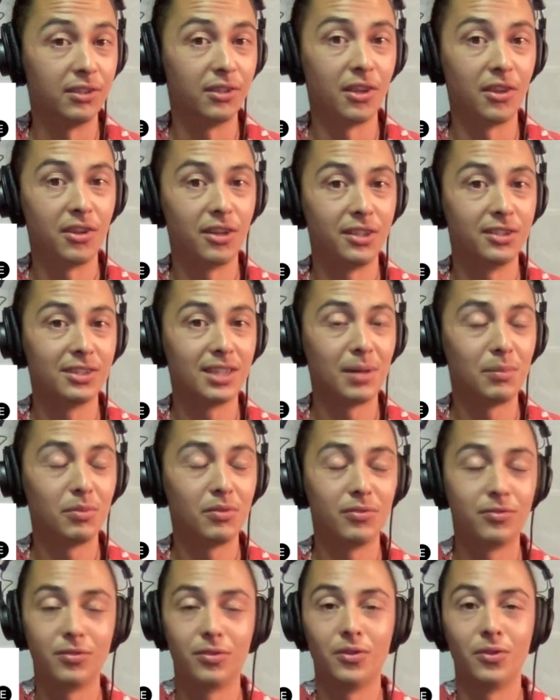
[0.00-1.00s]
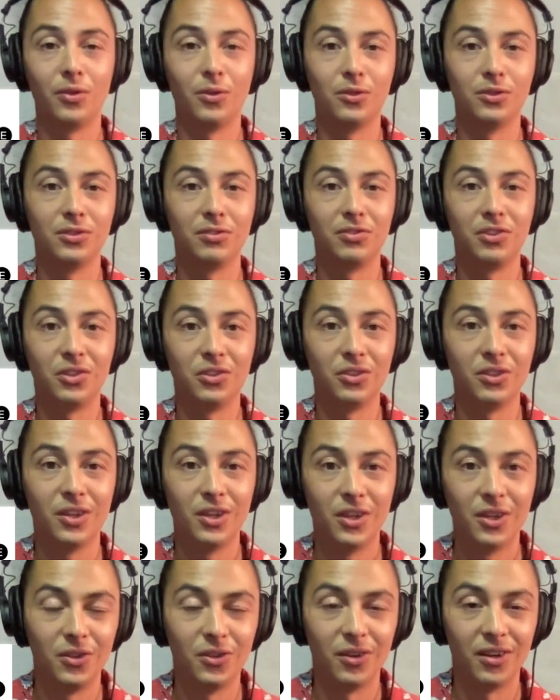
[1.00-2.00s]
And another example for those of you
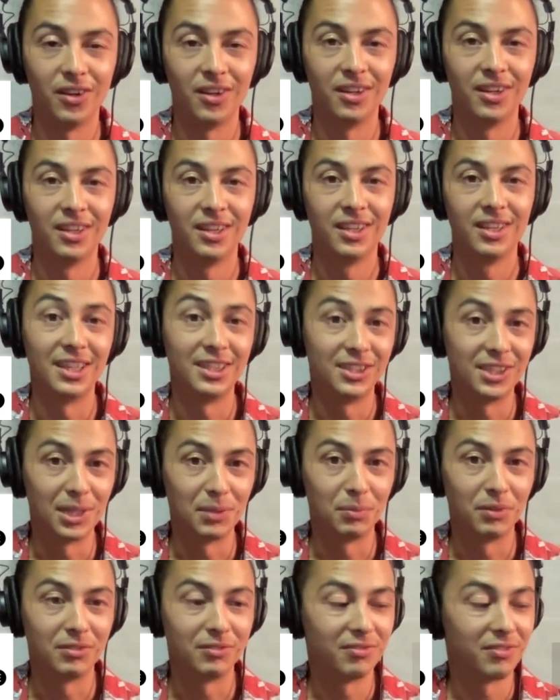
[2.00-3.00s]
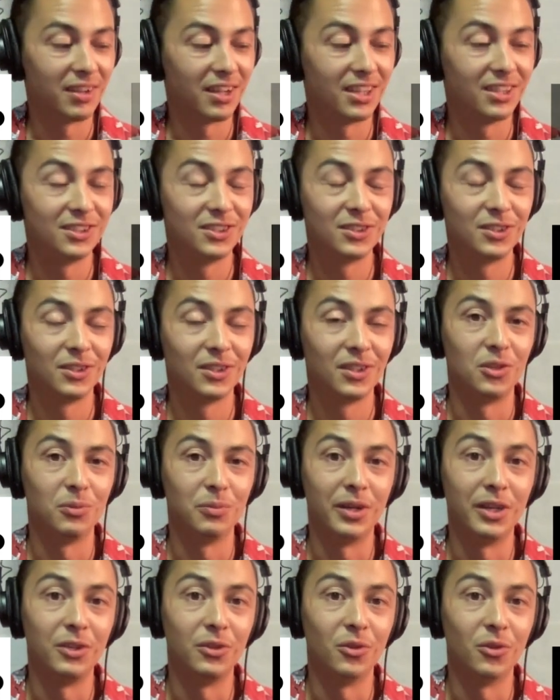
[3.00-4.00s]
who are Led Zeppelin fans,
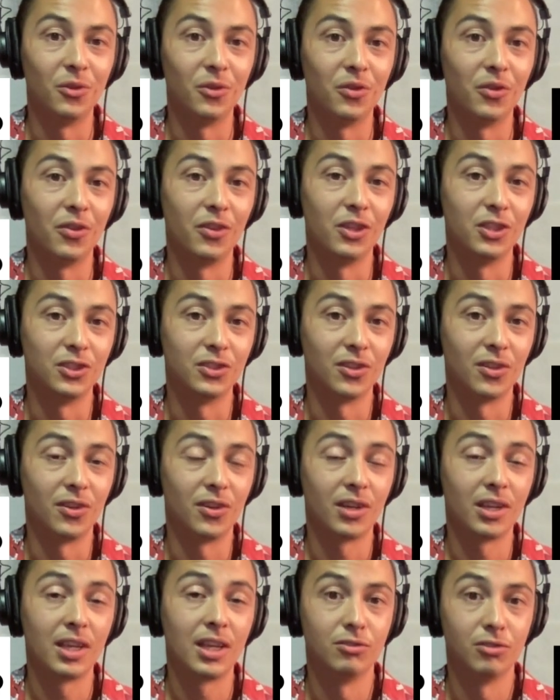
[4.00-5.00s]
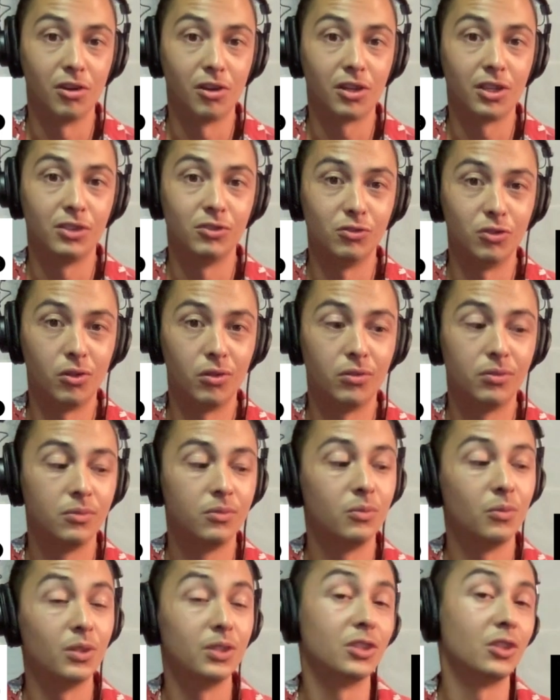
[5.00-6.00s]
you might know the song Rock and
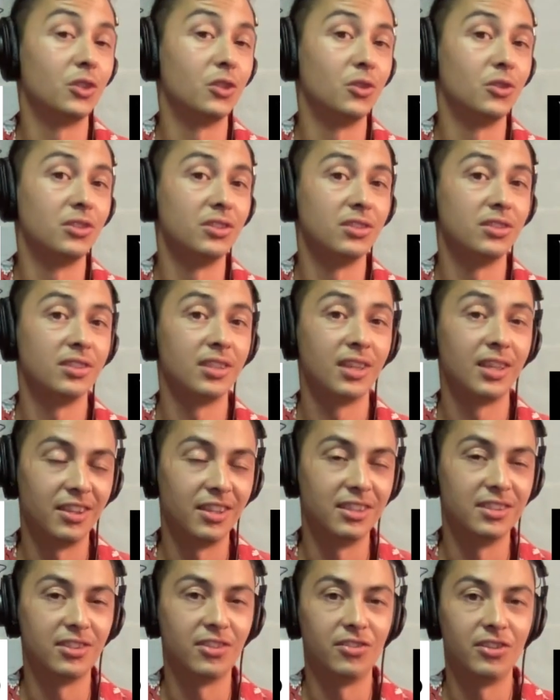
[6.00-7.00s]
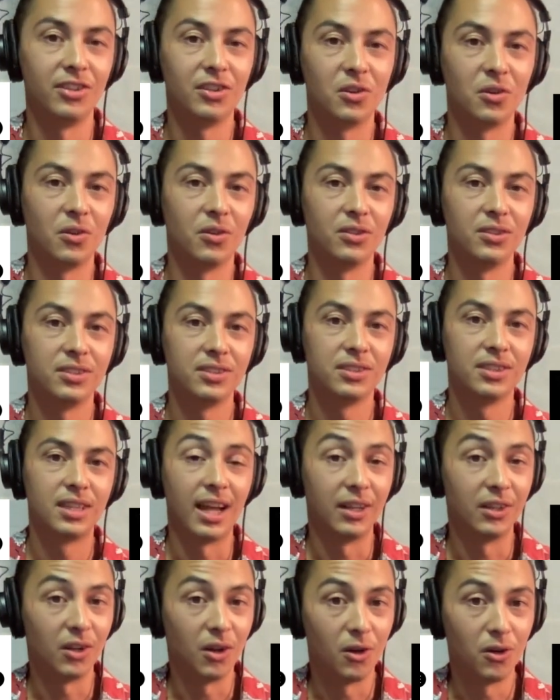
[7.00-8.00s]
Roll, which uses these 3 chords.
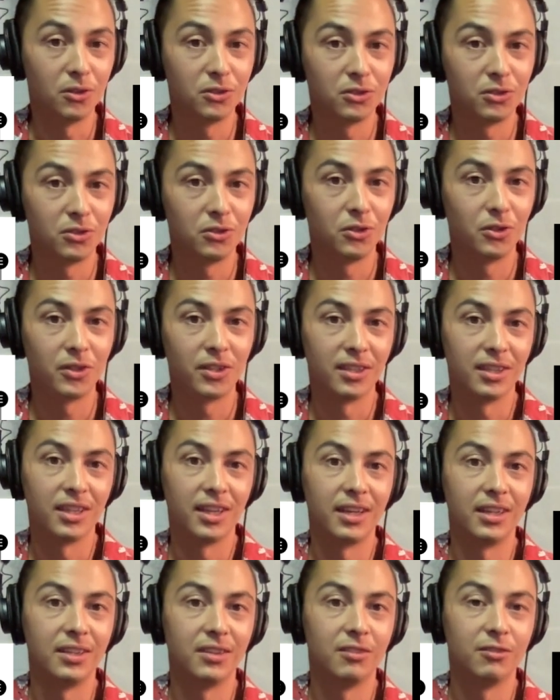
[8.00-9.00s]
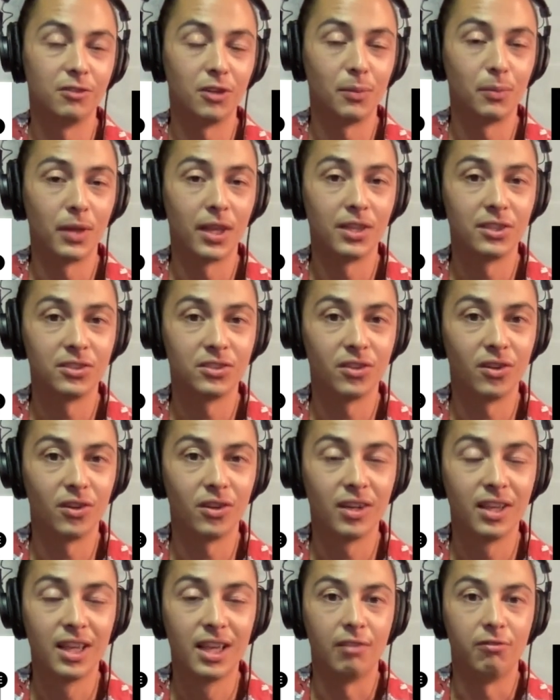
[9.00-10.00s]
And also you can learn from that
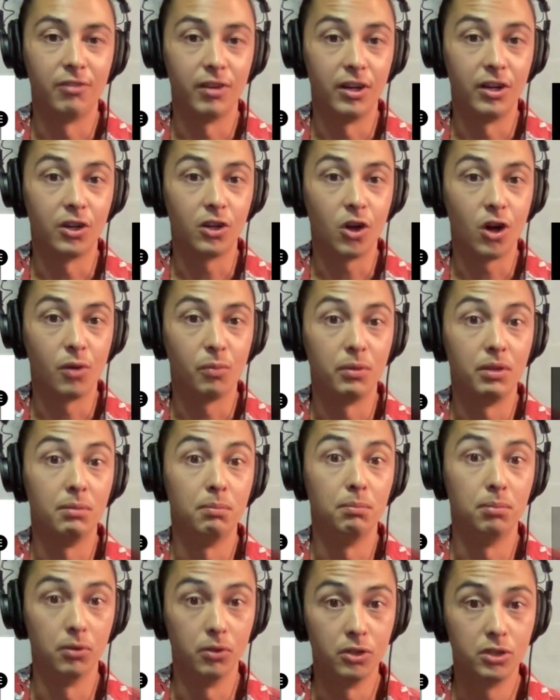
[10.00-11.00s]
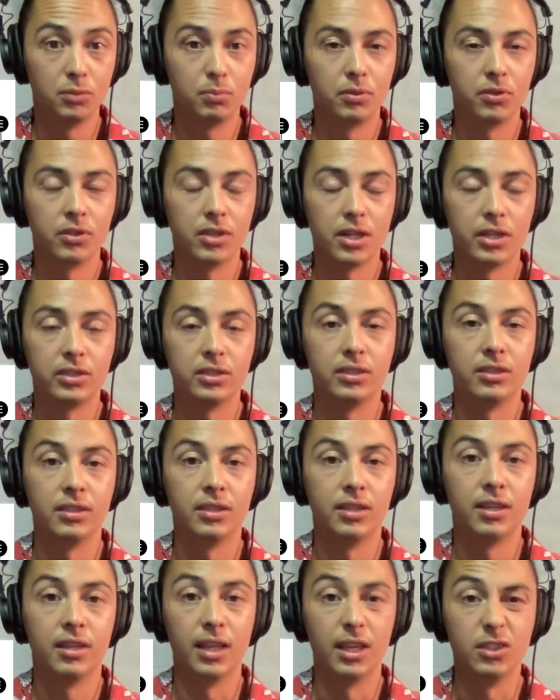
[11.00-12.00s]
song a very common blues
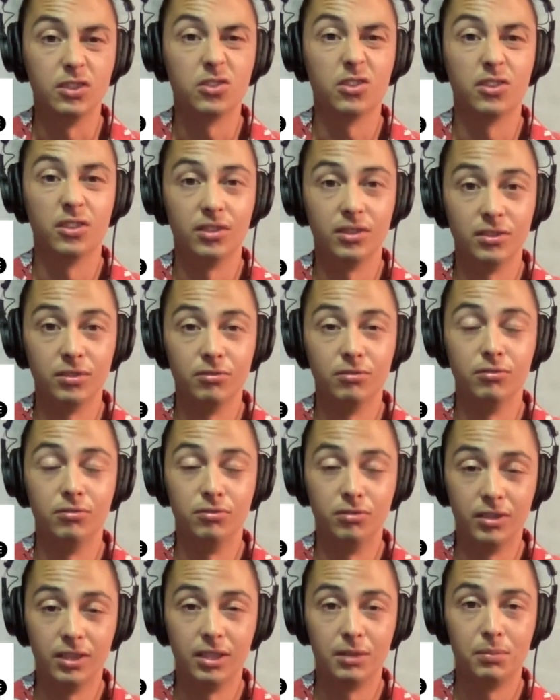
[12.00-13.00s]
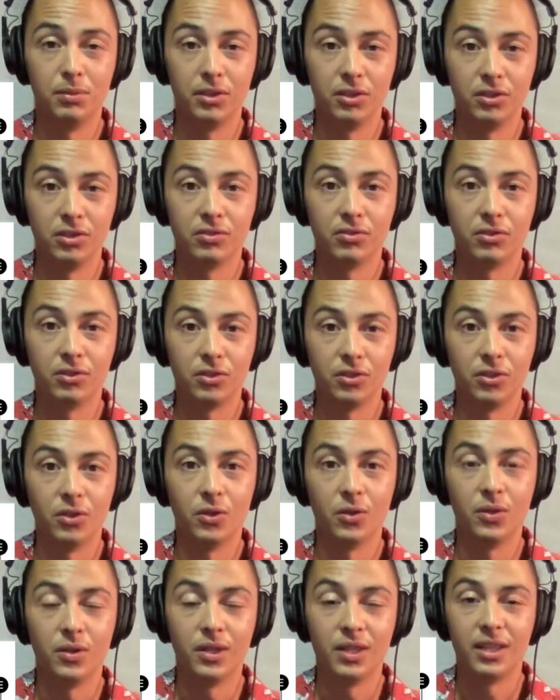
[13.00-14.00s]
progression that is going to really be useful to
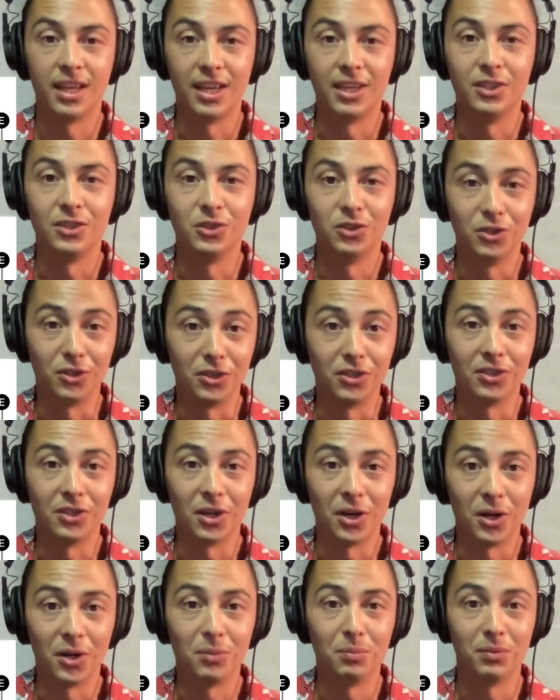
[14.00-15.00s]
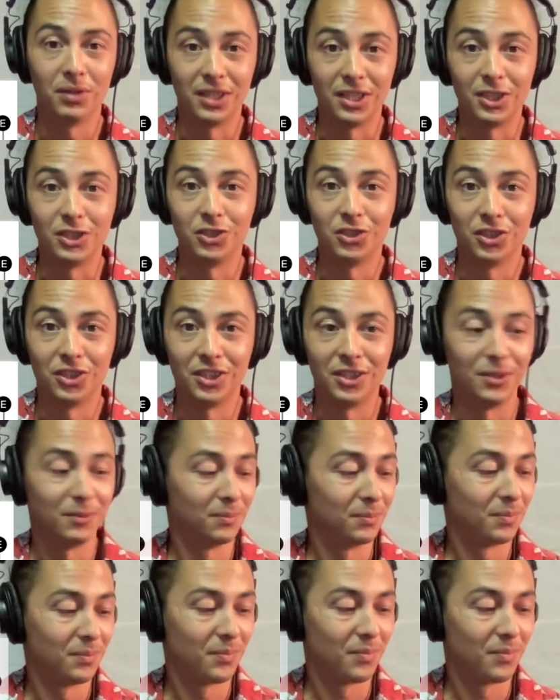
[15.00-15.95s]
know in your guitar playing journey.